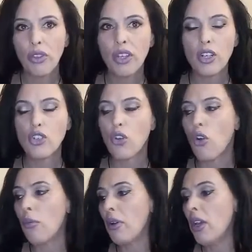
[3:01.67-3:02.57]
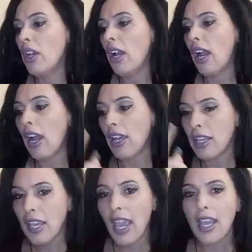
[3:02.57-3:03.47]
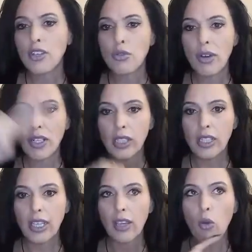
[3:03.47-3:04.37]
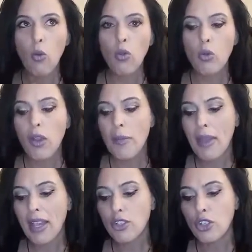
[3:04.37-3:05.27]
within a job, uh, it can directly link all the way back